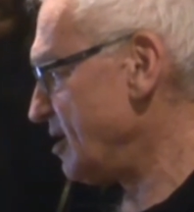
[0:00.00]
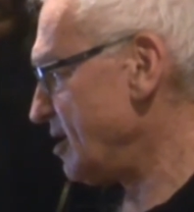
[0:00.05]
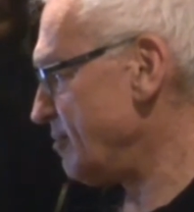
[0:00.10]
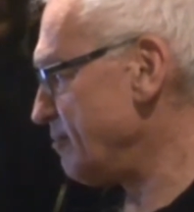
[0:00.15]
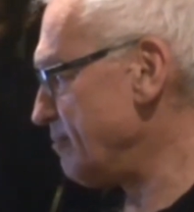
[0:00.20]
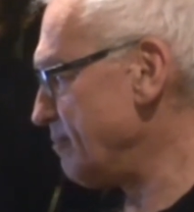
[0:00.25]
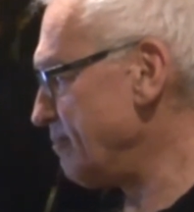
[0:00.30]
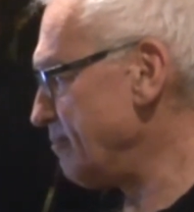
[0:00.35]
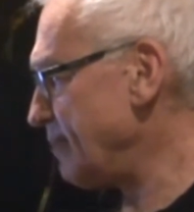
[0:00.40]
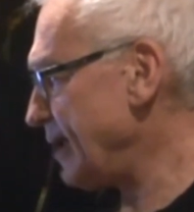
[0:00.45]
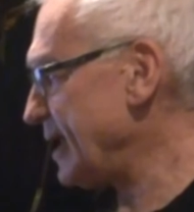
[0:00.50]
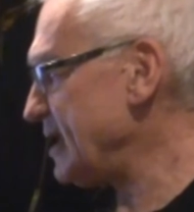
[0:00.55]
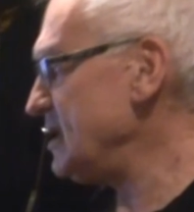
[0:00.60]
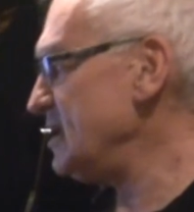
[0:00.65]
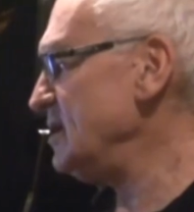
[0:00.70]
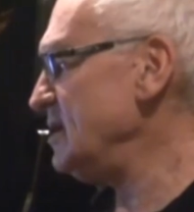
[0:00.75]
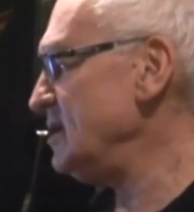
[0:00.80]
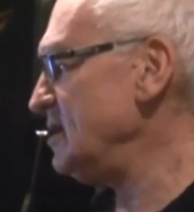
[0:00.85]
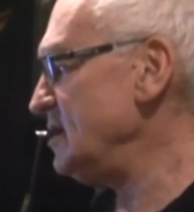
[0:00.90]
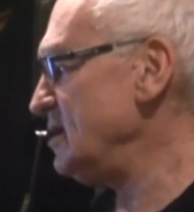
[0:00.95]

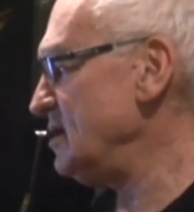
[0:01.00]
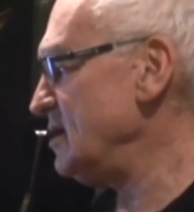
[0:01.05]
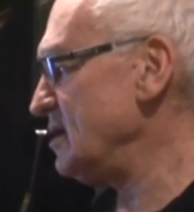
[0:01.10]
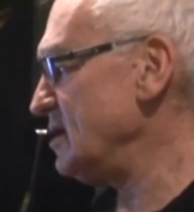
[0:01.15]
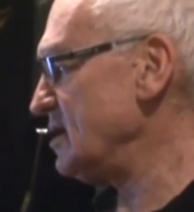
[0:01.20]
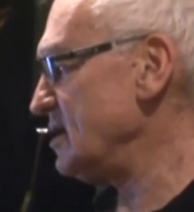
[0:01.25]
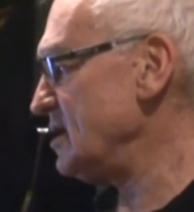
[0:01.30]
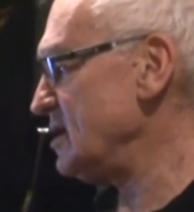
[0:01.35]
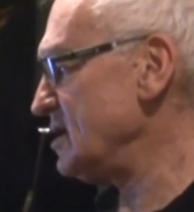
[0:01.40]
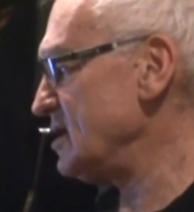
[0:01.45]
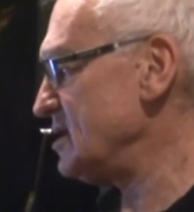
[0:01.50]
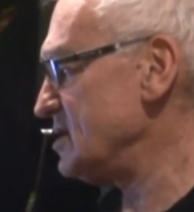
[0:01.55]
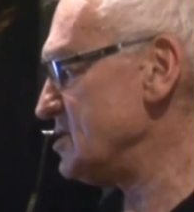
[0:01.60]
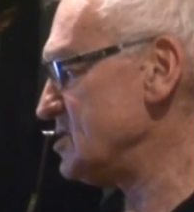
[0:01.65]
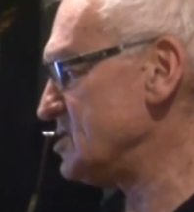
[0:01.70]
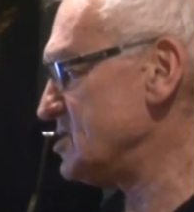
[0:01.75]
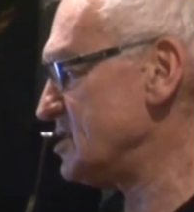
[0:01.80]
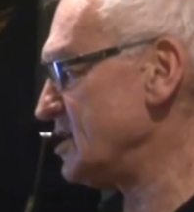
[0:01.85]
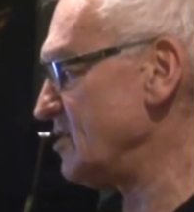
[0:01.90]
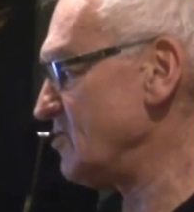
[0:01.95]
money
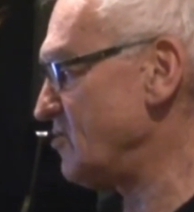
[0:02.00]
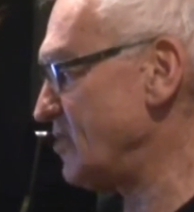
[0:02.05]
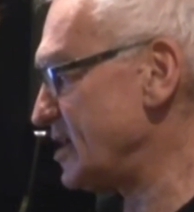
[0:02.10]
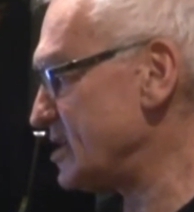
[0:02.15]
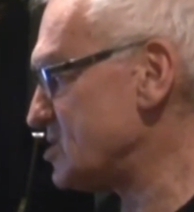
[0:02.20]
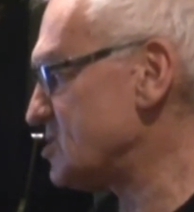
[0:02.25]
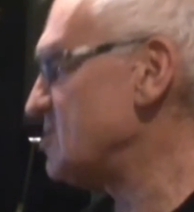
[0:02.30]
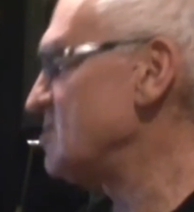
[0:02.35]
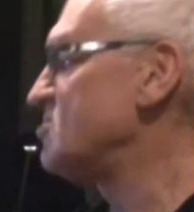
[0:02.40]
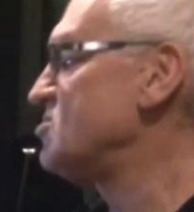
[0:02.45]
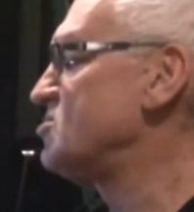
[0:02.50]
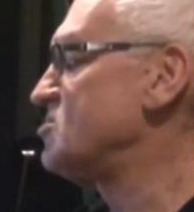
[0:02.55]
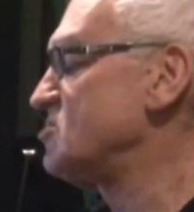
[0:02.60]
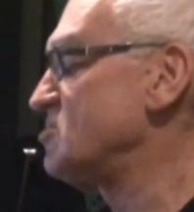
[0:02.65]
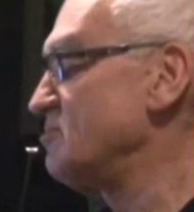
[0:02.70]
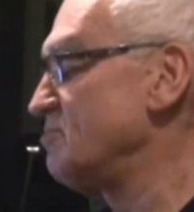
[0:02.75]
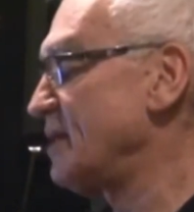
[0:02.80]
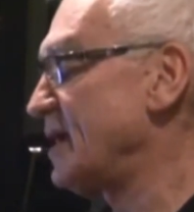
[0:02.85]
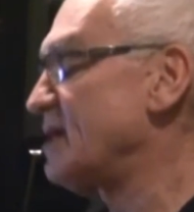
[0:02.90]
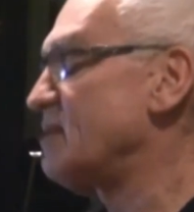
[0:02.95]
is invested to
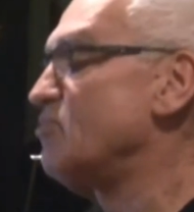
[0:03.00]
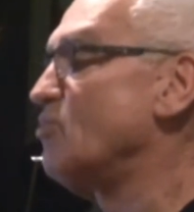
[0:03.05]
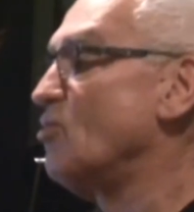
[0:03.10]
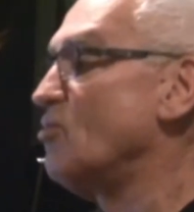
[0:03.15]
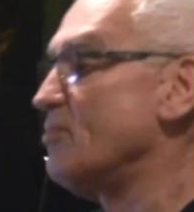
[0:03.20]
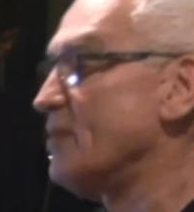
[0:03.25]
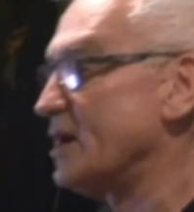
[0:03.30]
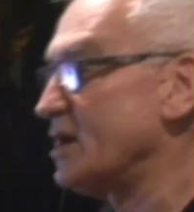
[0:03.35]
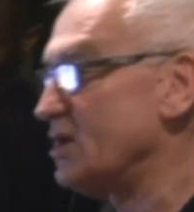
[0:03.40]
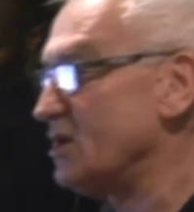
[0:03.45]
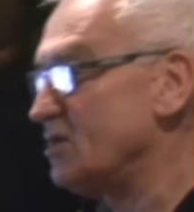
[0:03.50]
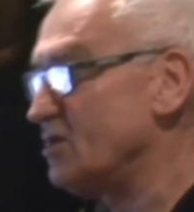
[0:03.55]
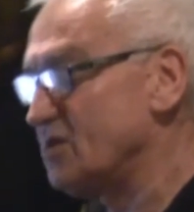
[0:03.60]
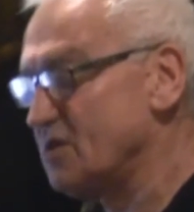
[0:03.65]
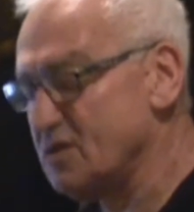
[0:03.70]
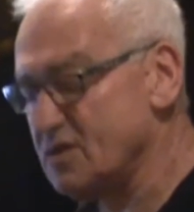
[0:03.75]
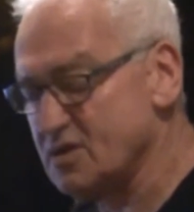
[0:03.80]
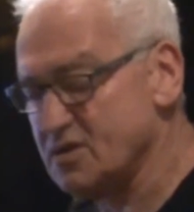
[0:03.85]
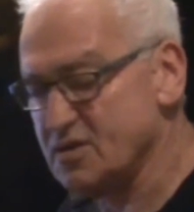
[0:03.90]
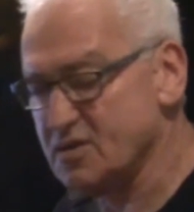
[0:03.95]
make more money.
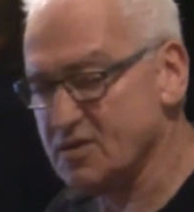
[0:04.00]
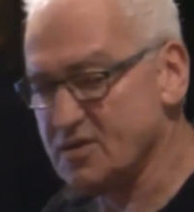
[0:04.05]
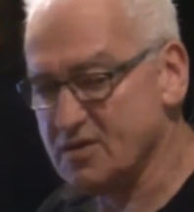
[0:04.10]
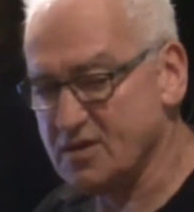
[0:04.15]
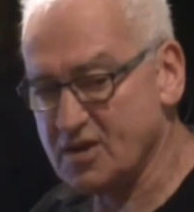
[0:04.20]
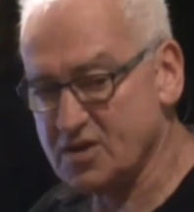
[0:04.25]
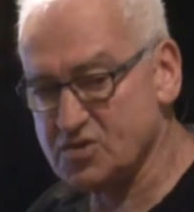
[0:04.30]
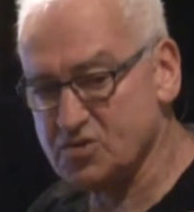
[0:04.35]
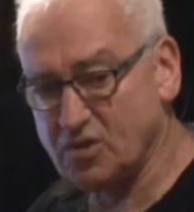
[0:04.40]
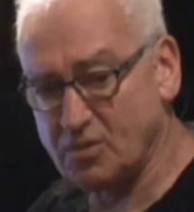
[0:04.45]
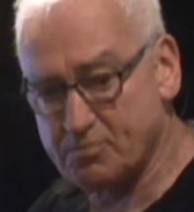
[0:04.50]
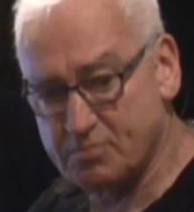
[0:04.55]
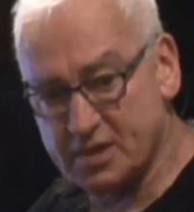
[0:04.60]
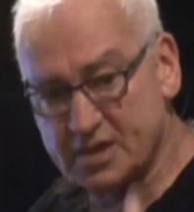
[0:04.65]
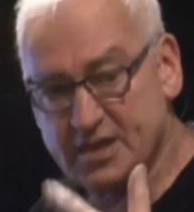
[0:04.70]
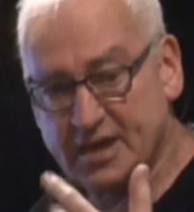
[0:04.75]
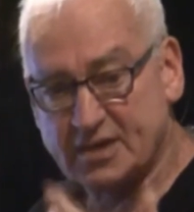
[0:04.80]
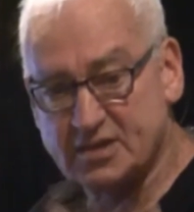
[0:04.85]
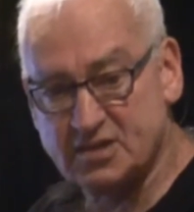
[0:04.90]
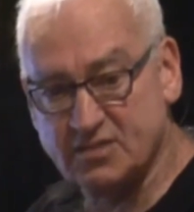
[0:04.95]
It's not
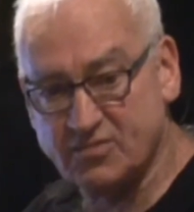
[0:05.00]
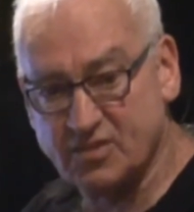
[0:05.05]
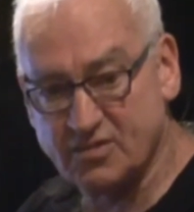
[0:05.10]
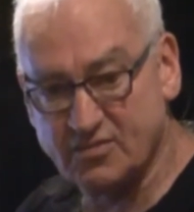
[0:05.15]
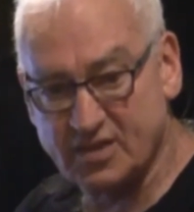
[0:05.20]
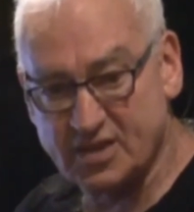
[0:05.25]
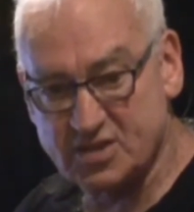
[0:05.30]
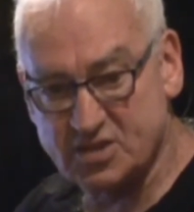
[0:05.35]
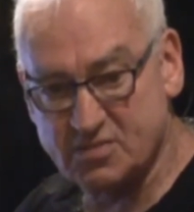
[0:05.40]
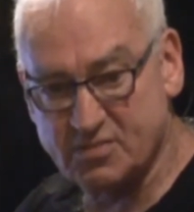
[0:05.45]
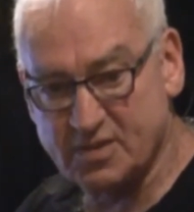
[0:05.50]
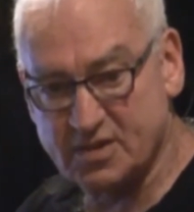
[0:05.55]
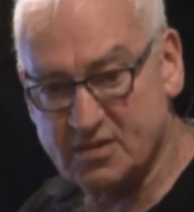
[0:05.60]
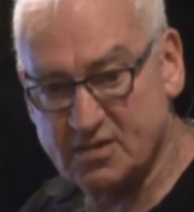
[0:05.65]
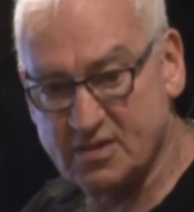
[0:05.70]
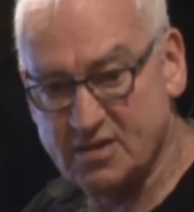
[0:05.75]
productive investment.